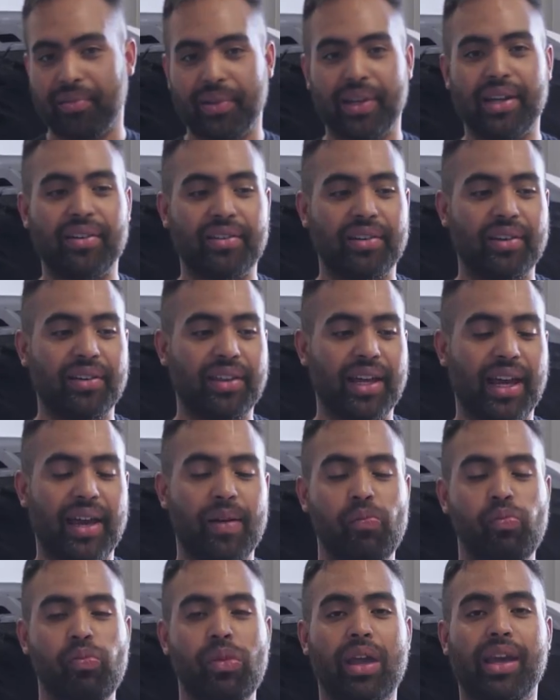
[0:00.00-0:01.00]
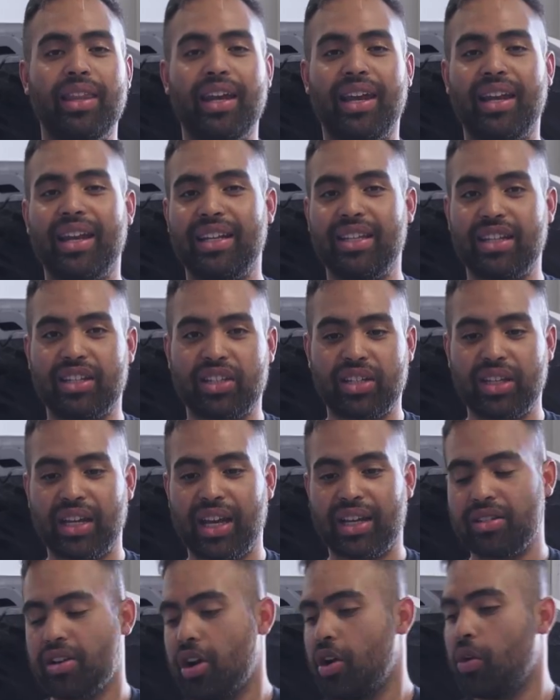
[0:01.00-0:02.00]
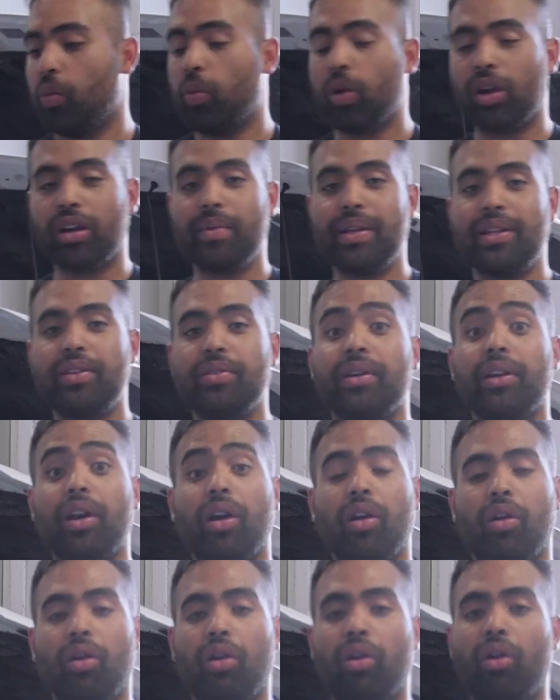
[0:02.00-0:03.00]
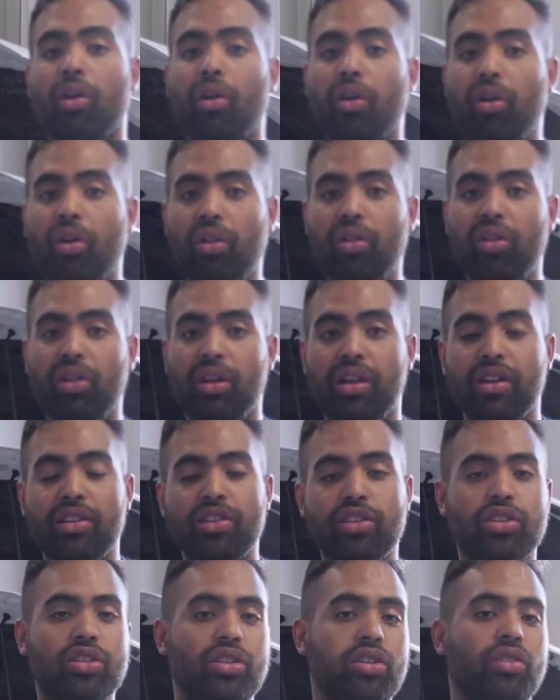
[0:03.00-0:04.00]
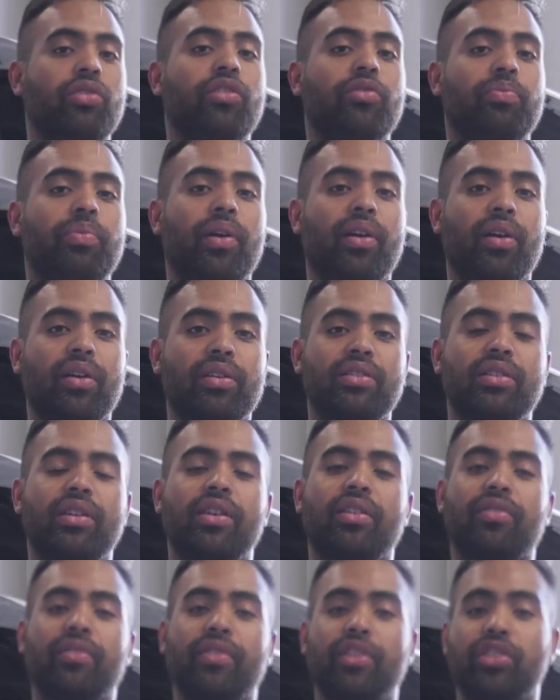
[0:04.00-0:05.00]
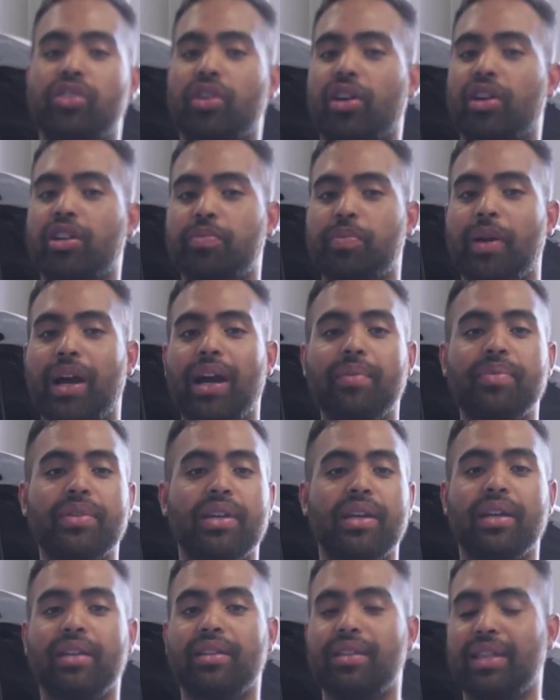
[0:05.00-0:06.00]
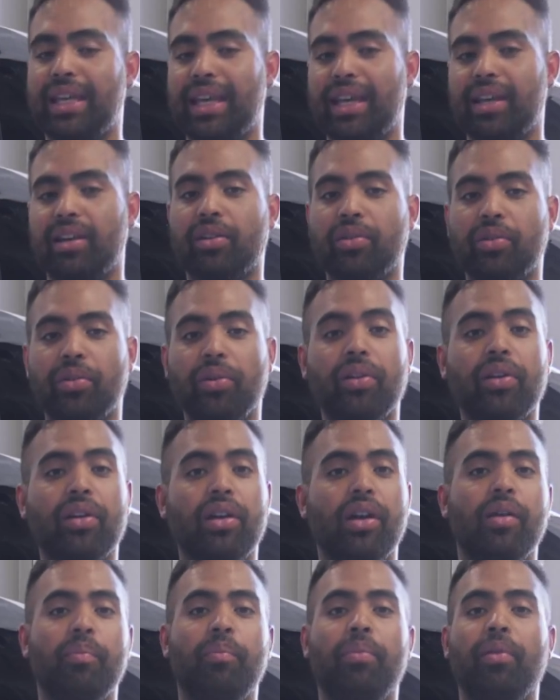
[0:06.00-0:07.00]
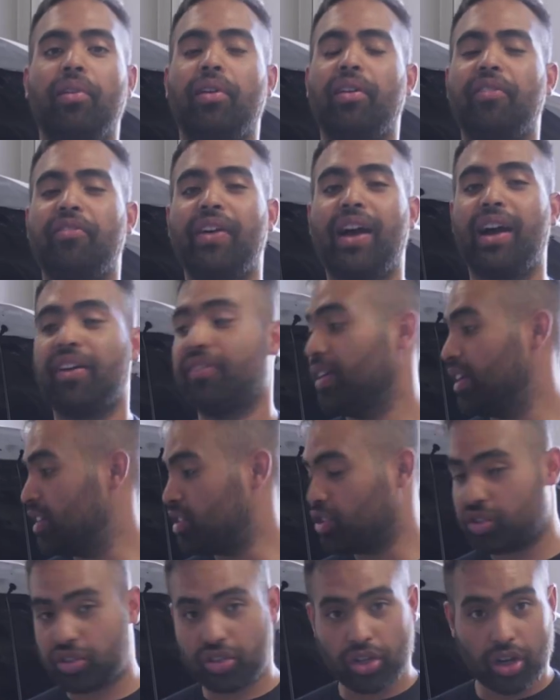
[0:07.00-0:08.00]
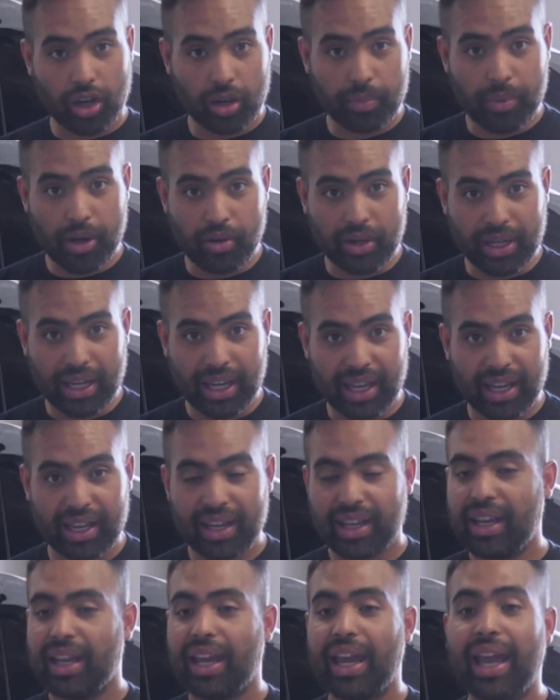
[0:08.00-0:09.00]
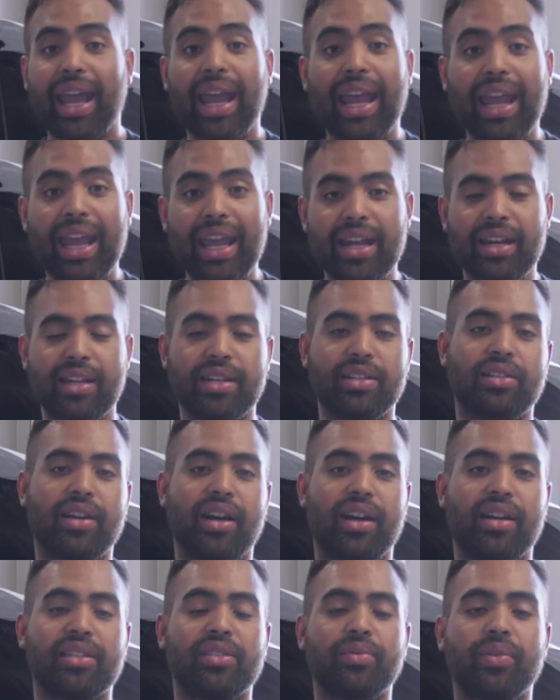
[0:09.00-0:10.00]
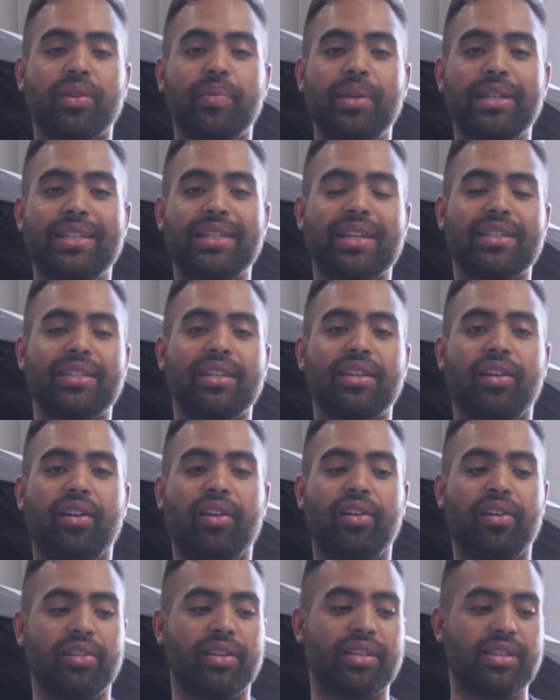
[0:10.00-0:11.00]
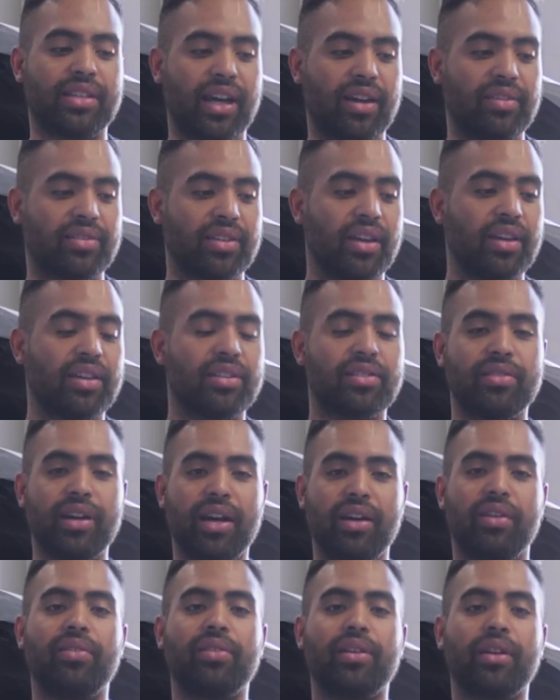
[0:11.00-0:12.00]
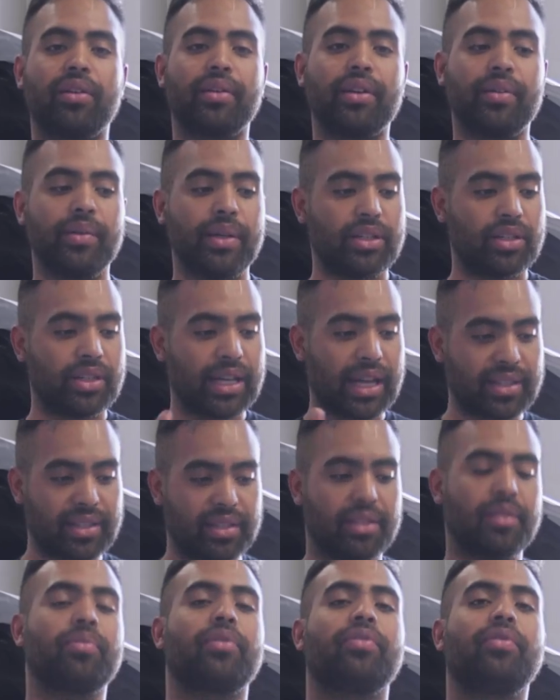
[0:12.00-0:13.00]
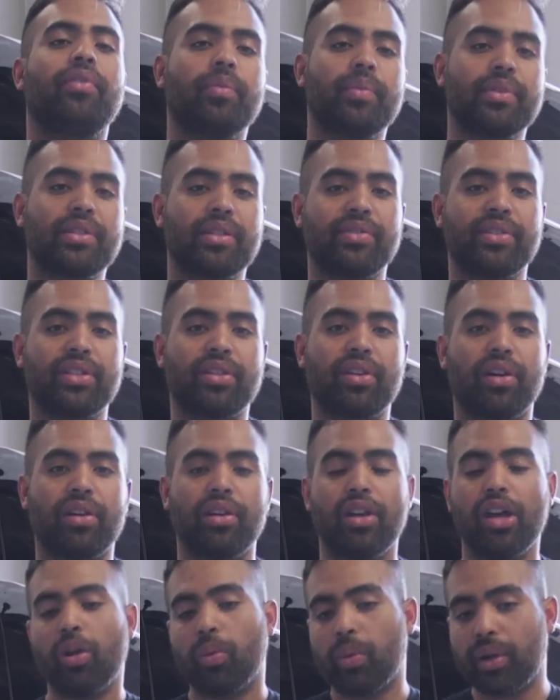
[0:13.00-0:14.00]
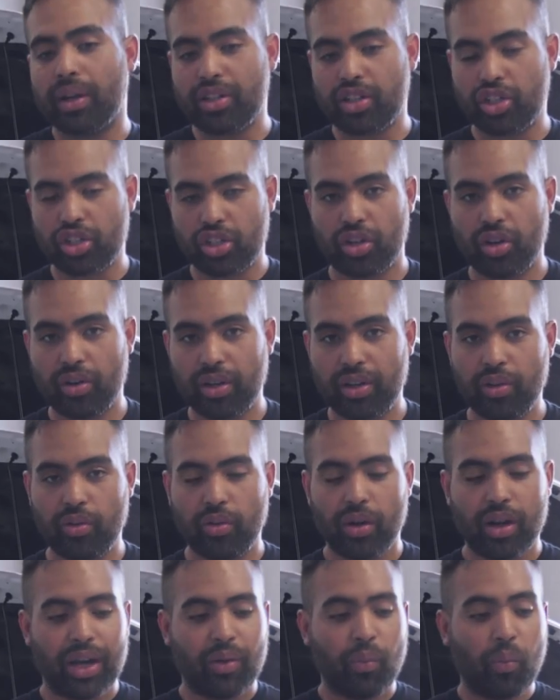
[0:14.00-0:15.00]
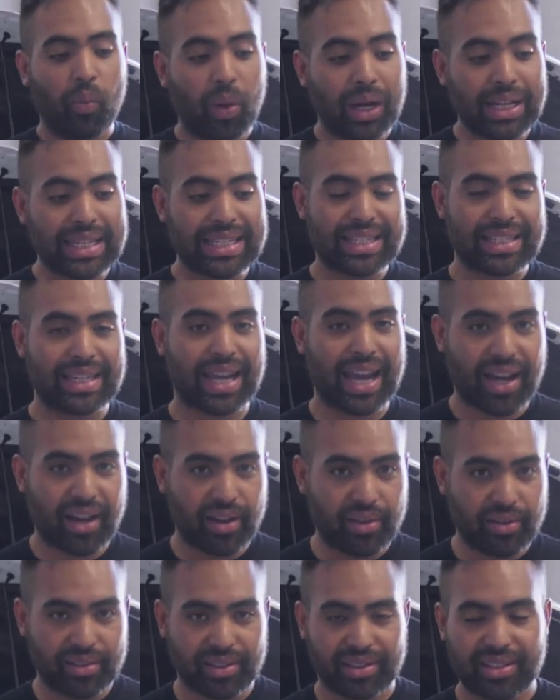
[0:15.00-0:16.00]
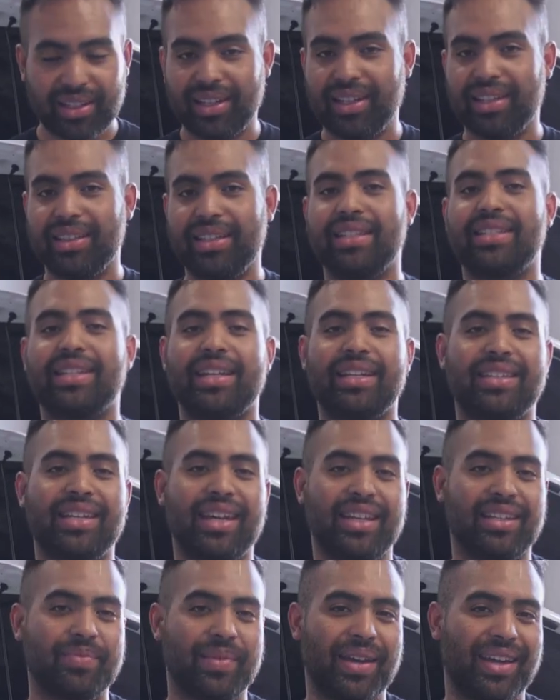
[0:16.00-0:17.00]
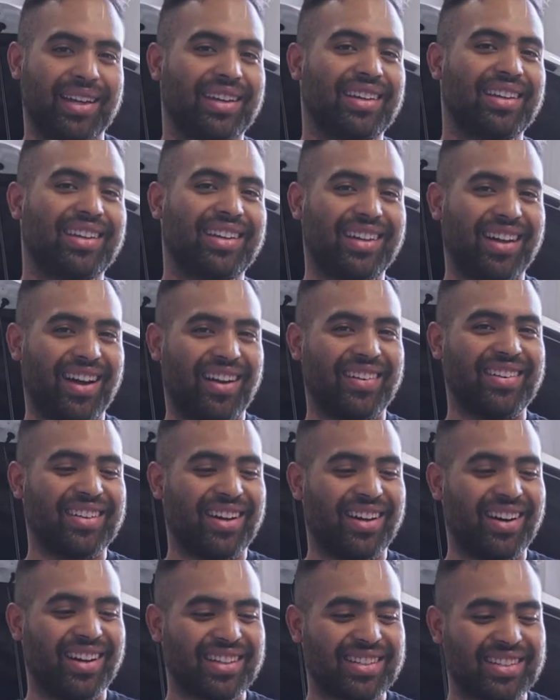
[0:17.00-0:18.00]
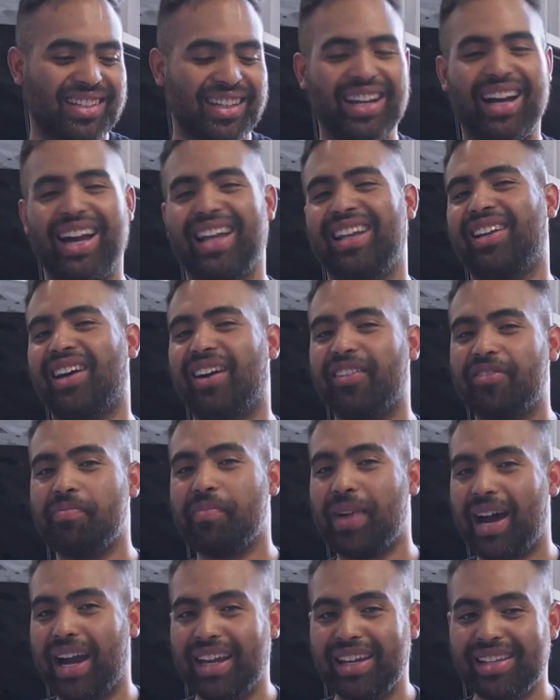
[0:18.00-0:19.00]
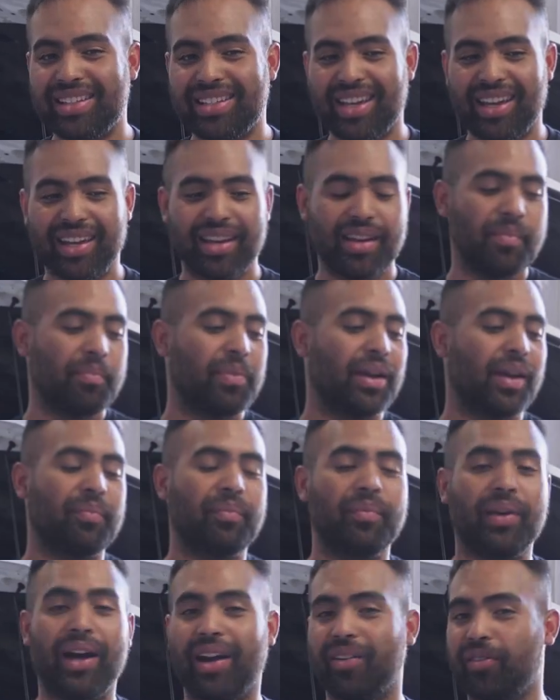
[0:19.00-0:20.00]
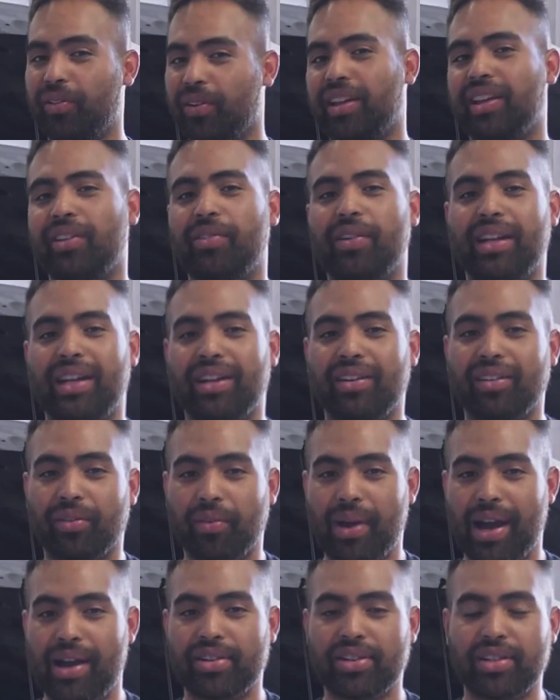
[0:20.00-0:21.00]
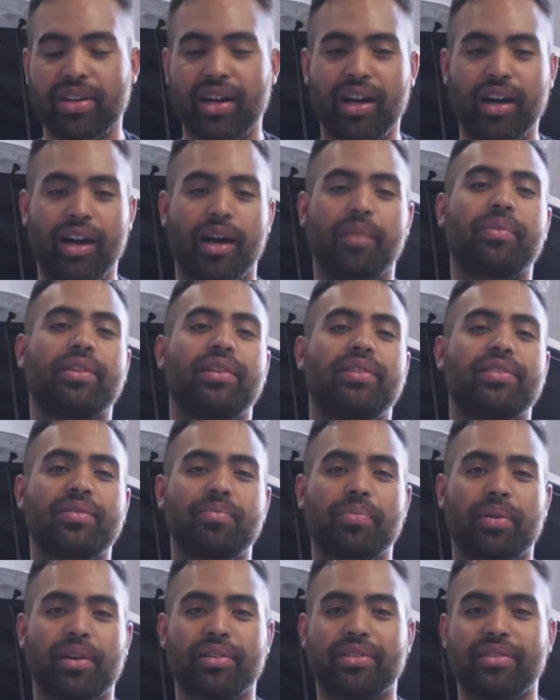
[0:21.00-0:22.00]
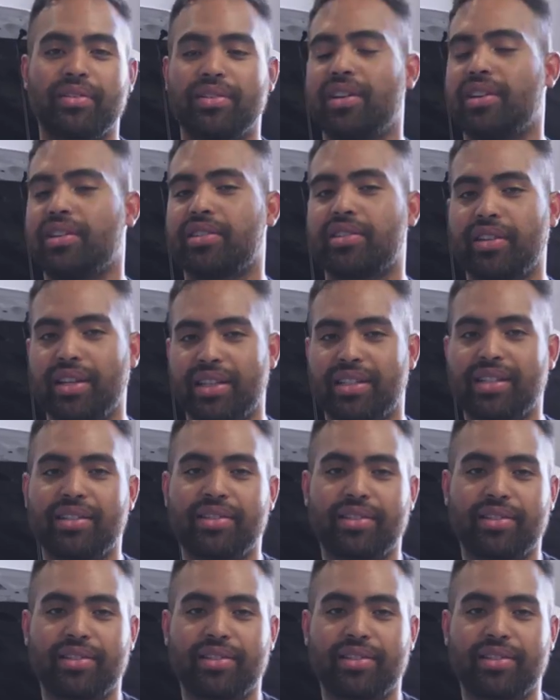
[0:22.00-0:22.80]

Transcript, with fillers: We don't know that. And then additionally, guys, we're gonna be doing a whole slew of parts from the charge pipes to the intercooler, blow-off valve, a turbo kit, and exhaust. So we're gonna be testing all the sounds. So not only are we gonna be testing the performance of this car, we're gonna show you what sounds these intakes make. And I'm honestly, I love my intake, but I'm, I really wanna hear the Roush up close and personal. So let's get